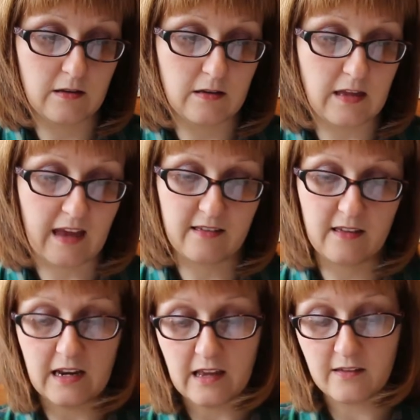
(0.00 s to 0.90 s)
Yes,
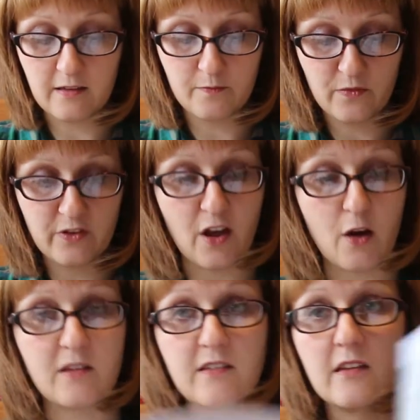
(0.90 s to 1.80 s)
it is. So
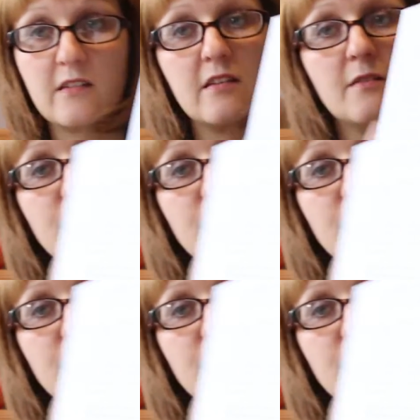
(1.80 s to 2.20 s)
it's this